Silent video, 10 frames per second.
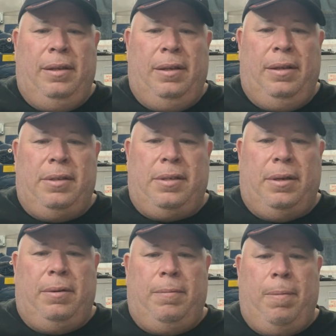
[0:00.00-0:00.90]
So,
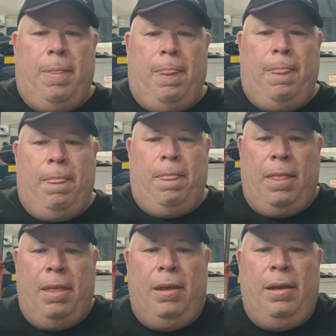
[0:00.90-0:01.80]

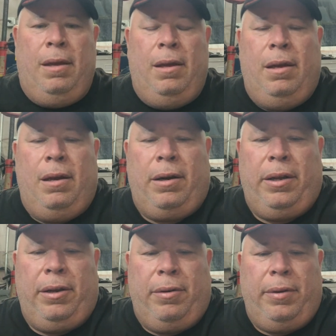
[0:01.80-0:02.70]
are you
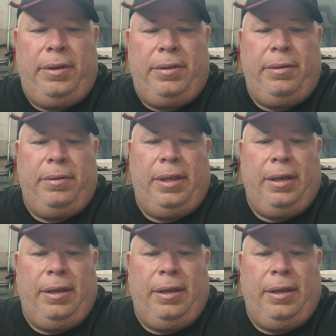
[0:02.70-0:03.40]
going to